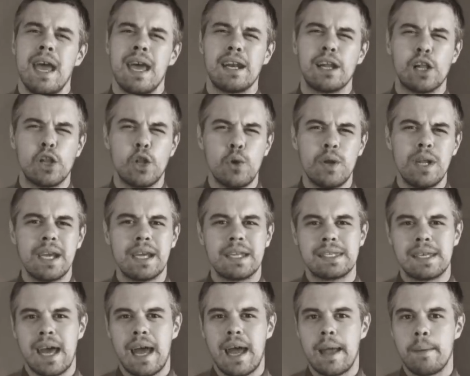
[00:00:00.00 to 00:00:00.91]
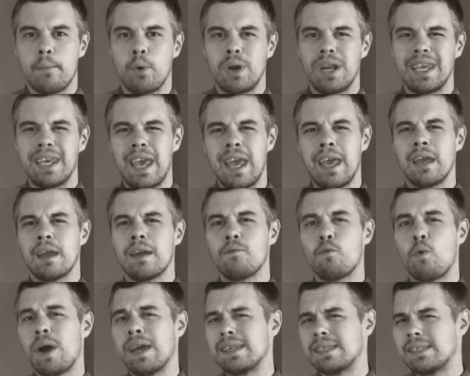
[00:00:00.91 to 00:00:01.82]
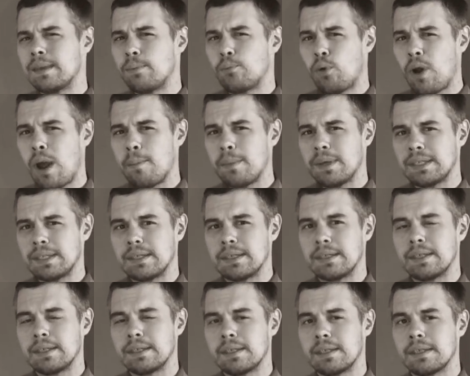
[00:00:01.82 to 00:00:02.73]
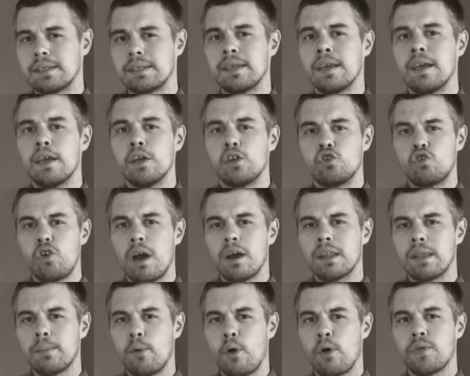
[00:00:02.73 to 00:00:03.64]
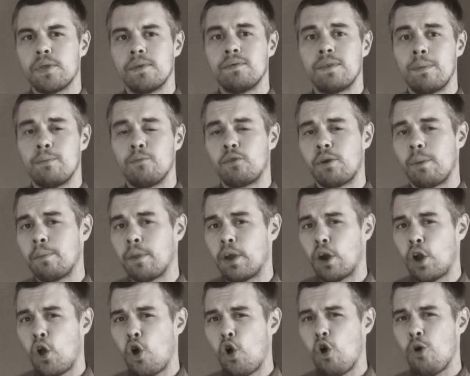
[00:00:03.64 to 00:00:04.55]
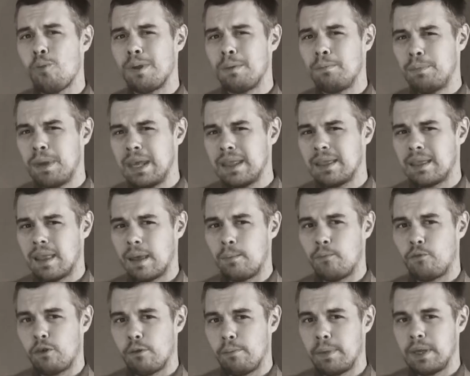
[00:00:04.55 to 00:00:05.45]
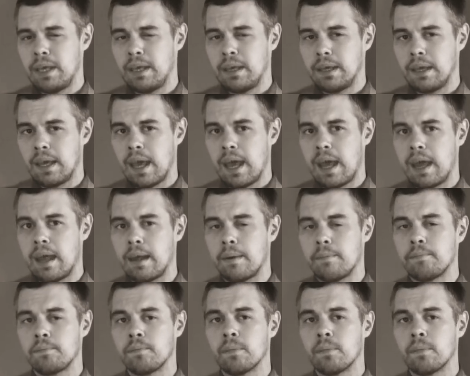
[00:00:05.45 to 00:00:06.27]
including a time when a gang of white supremacists drugged the both of them from their home and beat them for being gay.